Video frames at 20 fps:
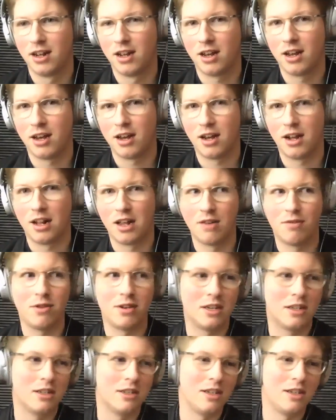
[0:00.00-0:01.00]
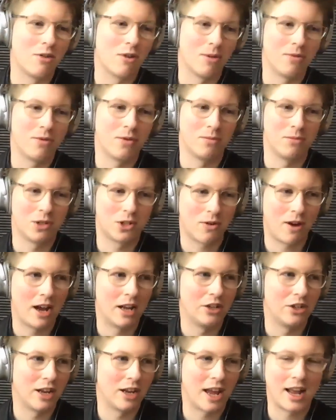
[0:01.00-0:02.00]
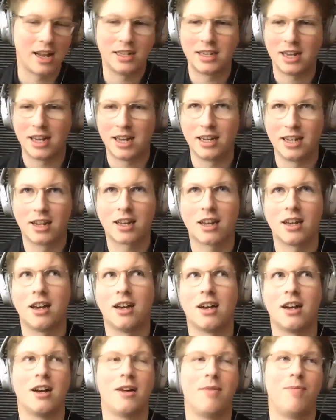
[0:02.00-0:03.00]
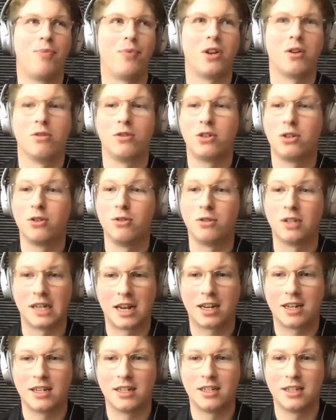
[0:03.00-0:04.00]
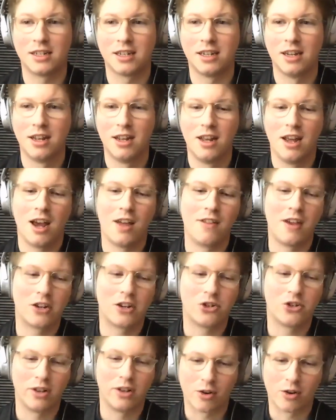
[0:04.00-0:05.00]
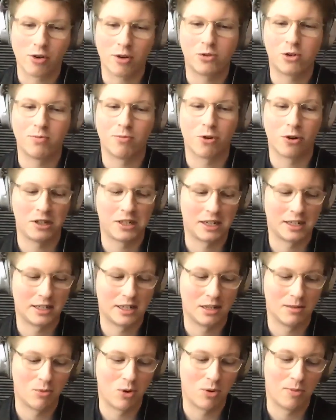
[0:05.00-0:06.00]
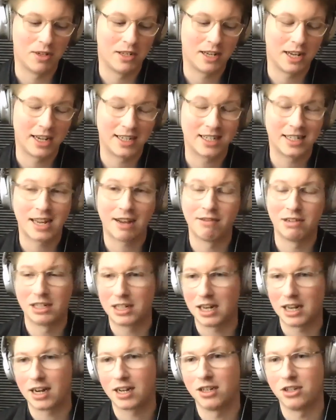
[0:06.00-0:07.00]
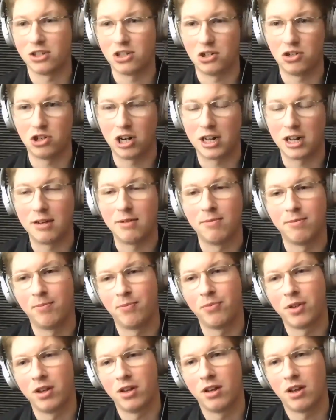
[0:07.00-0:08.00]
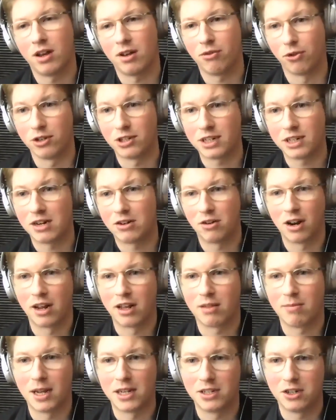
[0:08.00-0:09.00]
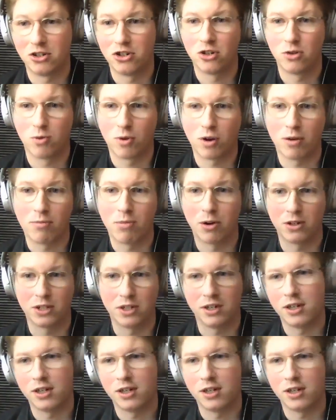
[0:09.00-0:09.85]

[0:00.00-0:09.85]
If you need to decrypt from scratch, it can take 2 seconds. And the actual encryption process at the moment takes 7 seconds usually for a standard length message to one person.